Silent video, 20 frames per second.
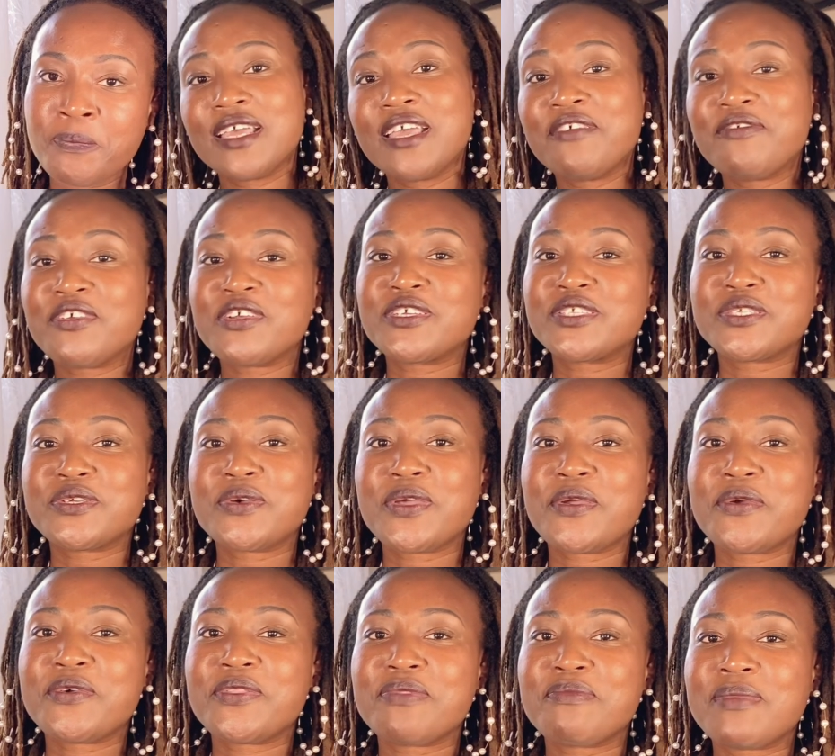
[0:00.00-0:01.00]
If you're still
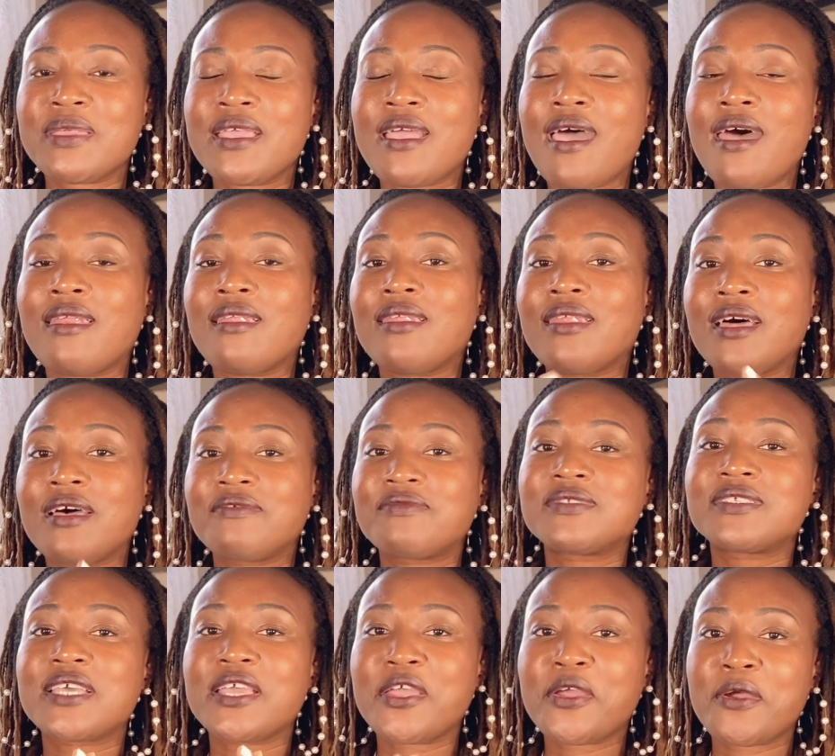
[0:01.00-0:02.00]
here with me, I'd
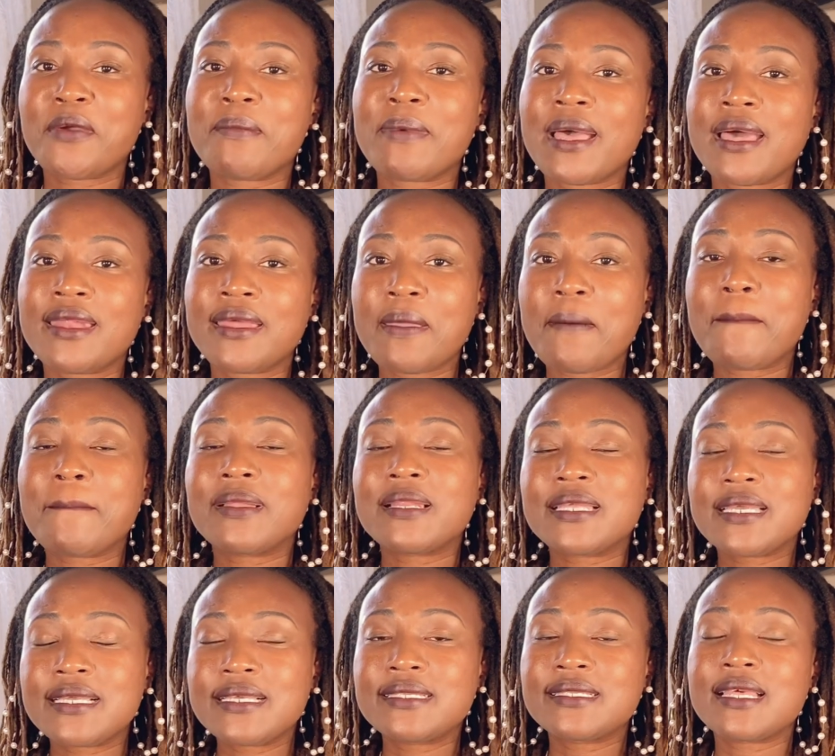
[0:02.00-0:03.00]
love to hear about it.
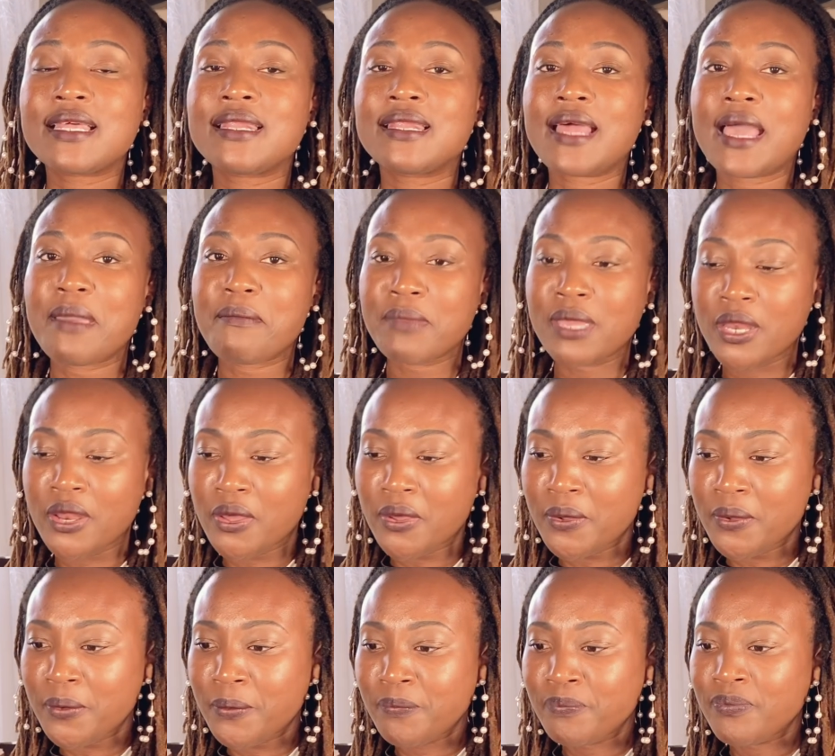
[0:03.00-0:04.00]
Please let me
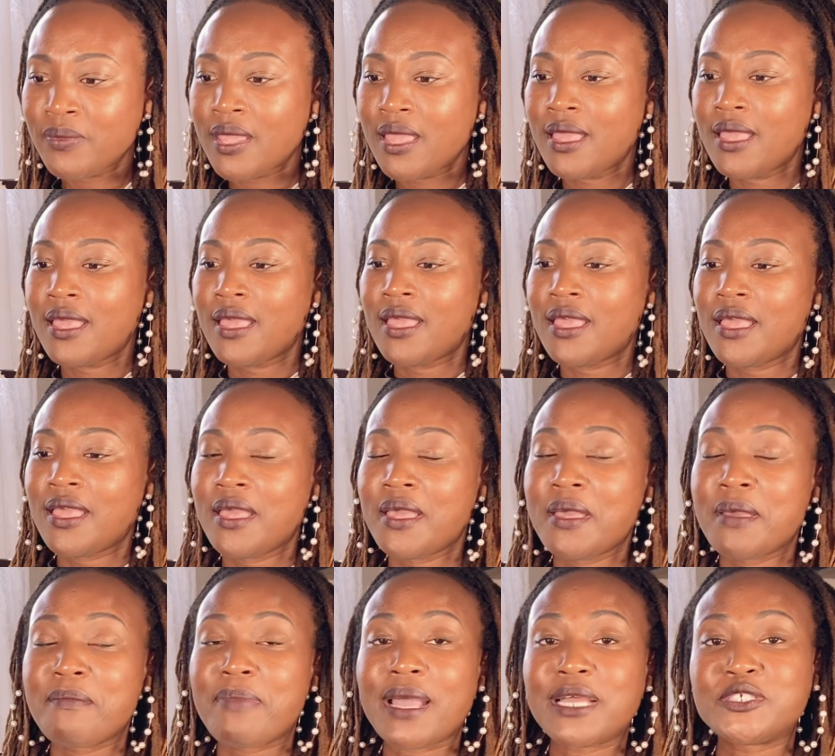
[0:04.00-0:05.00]
know
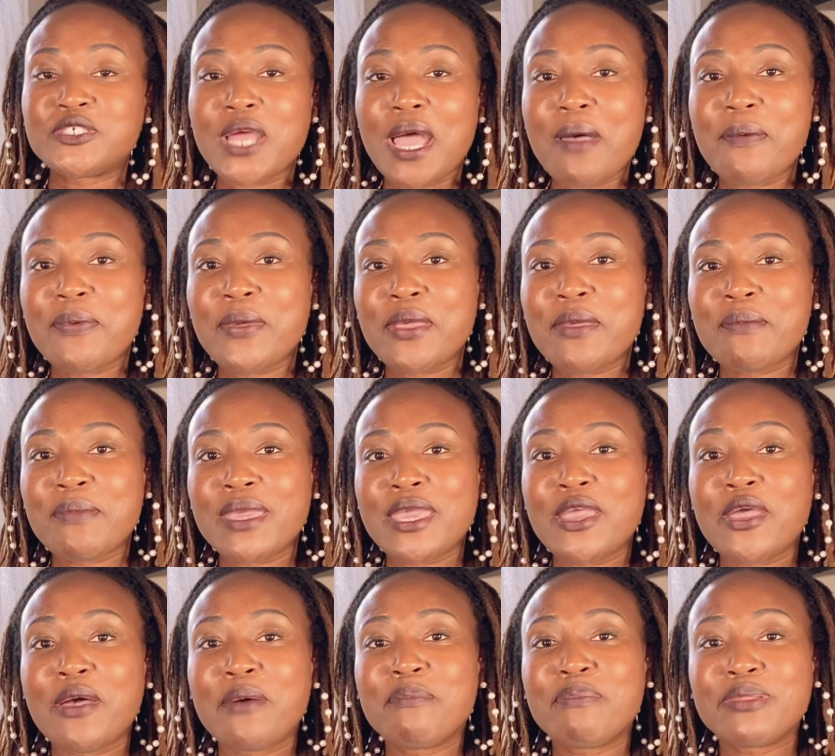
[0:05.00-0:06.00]
by dropping me
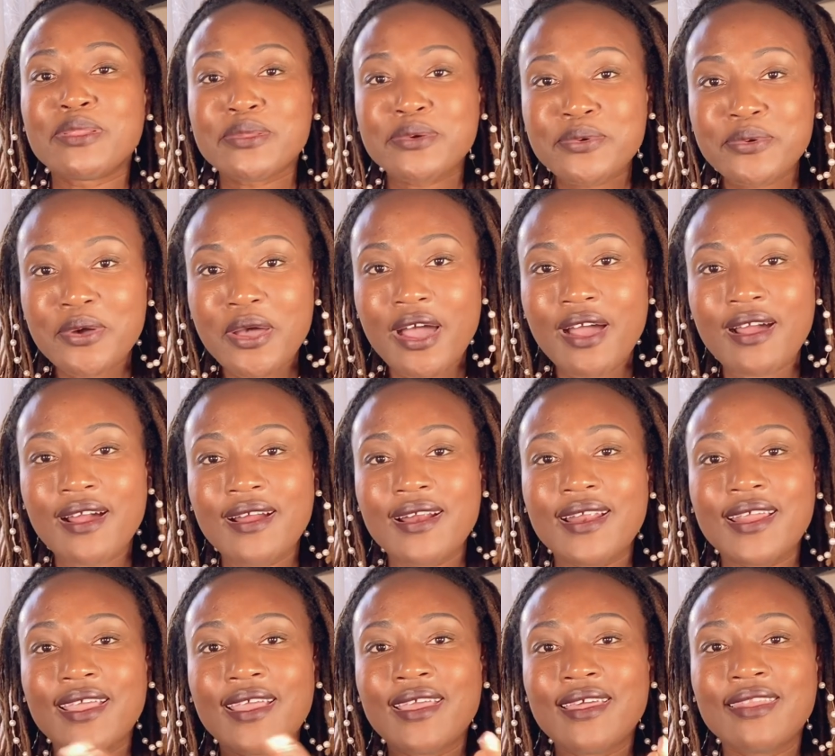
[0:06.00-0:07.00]
a blue
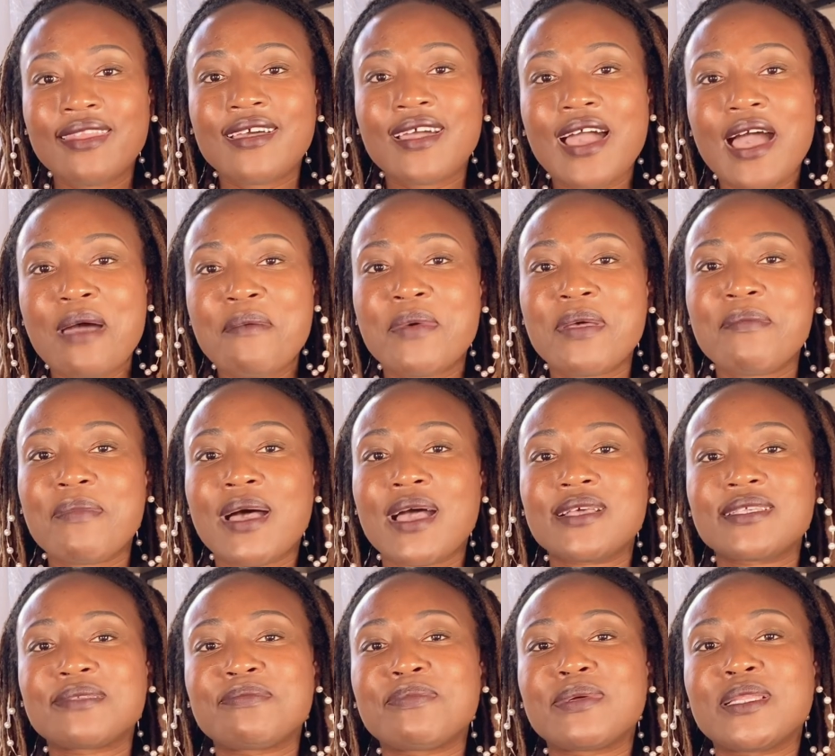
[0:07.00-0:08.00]
heart in the comment
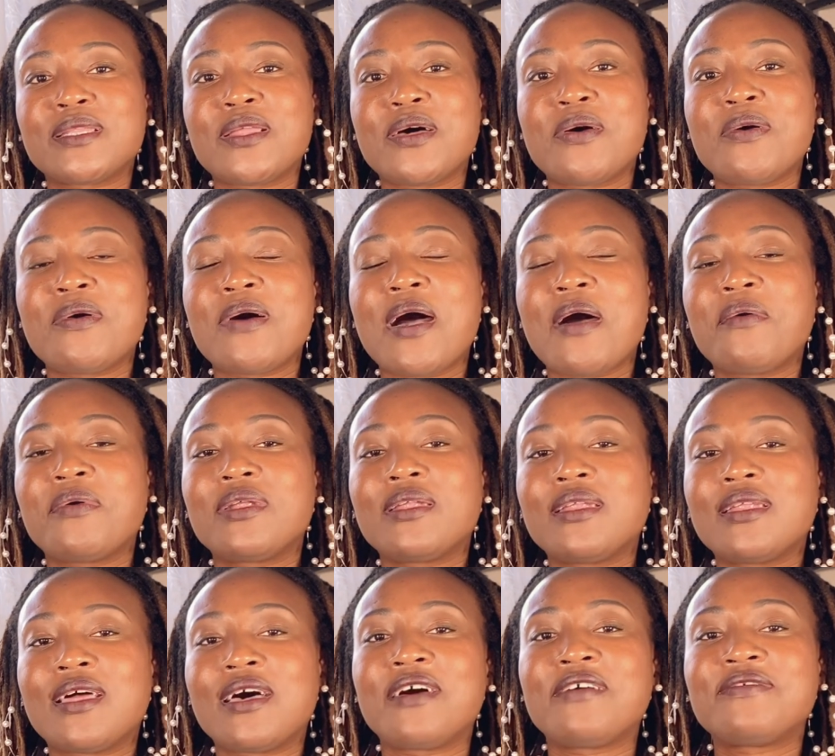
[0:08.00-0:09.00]
box below. I would
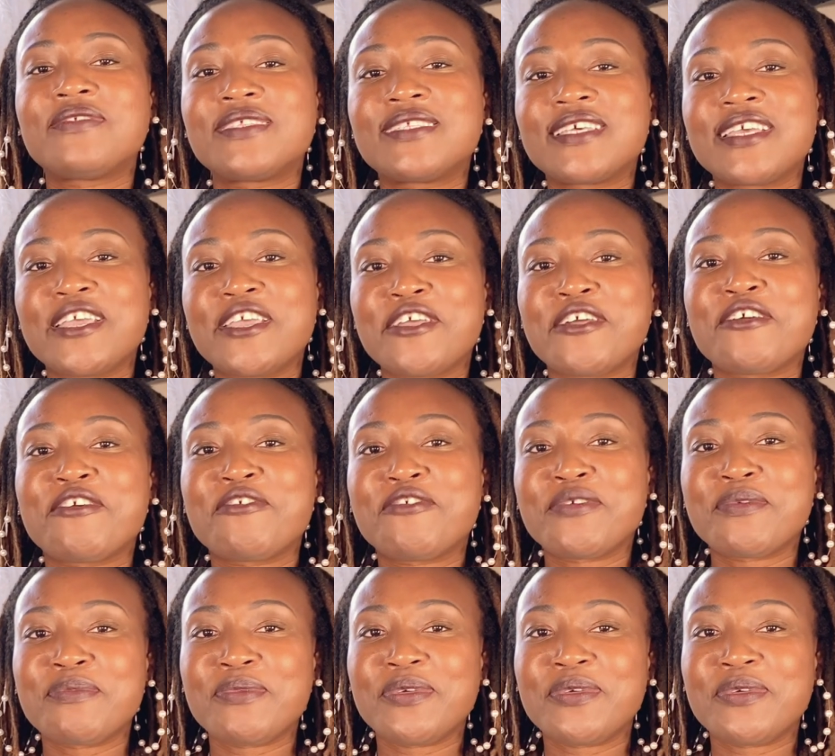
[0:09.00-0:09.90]
love to hear from